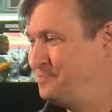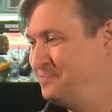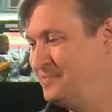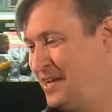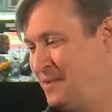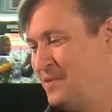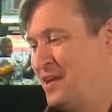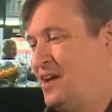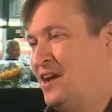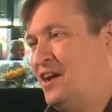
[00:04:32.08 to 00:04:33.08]
Yep.
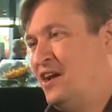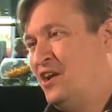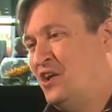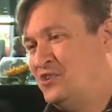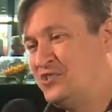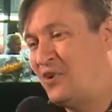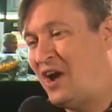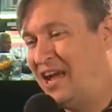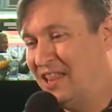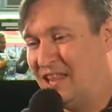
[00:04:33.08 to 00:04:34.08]
So
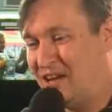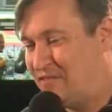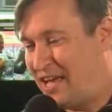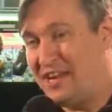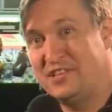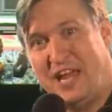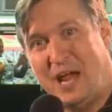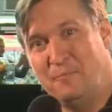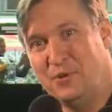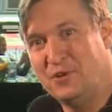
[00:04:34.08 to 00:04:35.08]
I love that
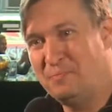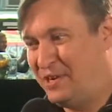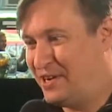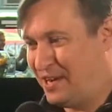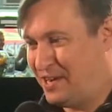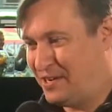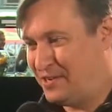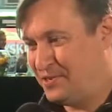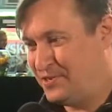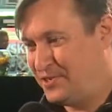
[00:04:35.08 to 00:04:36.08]
example
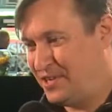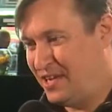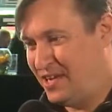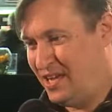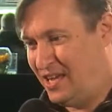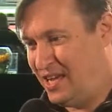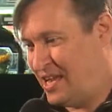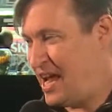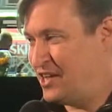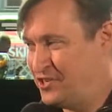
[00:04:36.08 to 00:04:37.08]
because
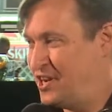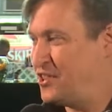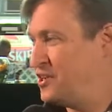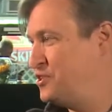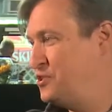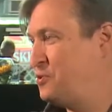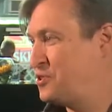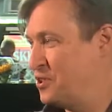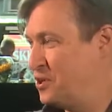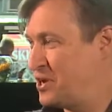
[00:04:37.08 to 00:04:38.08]
it has nothing to do
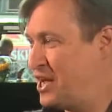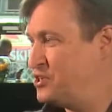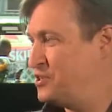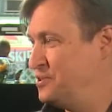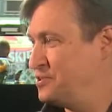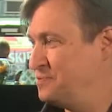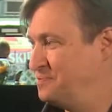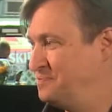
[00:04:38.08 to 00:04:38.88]
with the locations.